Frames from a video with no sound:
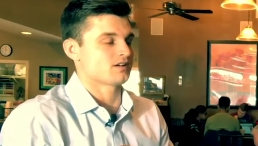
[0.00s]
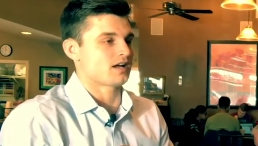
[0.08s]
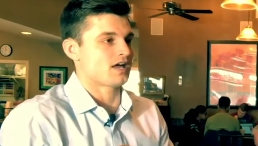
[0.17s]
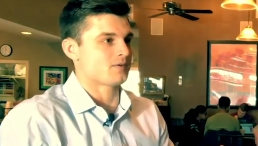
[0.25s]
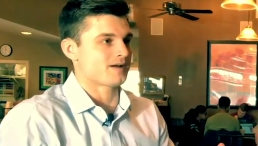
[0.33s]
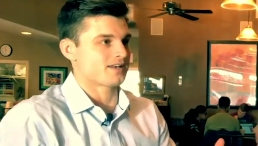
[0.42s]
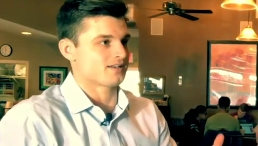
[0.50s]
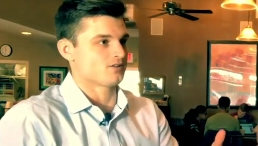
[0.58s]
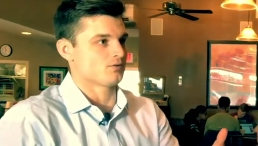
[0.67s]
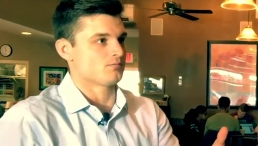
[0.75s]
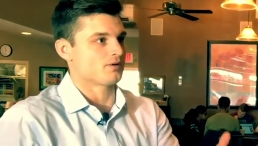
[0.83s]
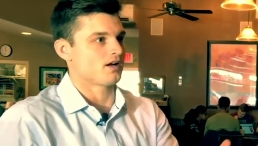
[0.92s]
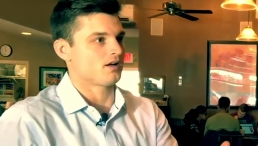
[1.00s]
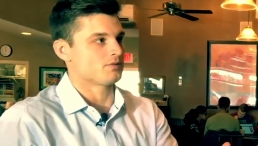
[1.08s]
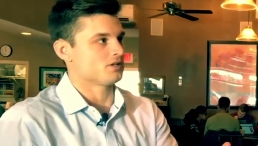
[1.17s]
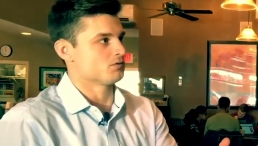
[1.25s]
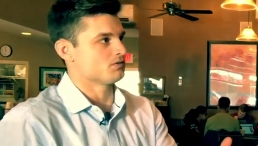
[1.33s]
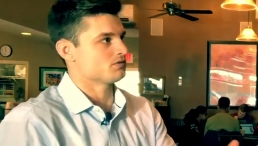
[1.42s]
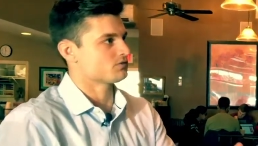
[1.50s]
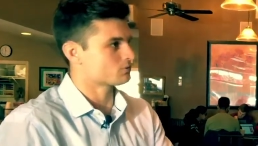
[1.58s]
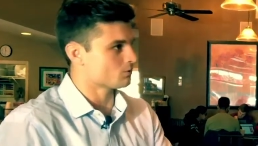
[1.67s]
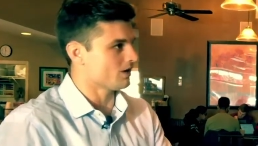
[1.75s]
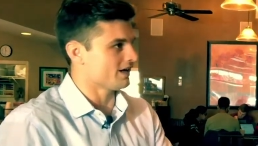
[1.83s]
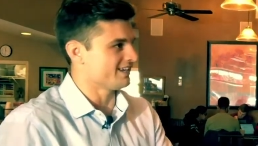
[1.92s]
I know how to help Bob here with a
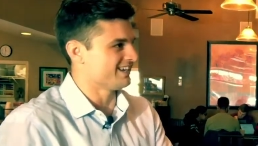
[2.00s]
squat.